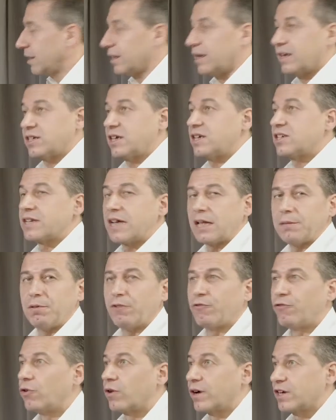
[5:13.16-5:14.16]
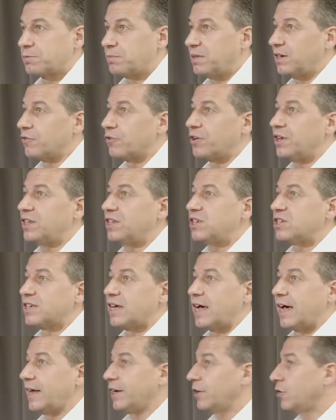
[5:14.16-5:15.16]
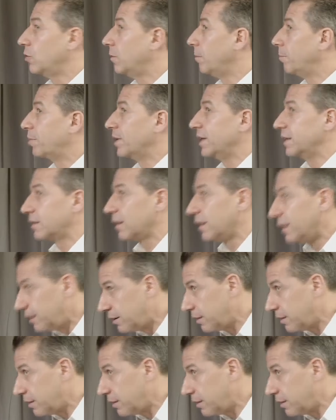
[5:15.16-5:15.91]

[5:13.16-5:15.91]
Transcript: as I said before, has been redesigned completely.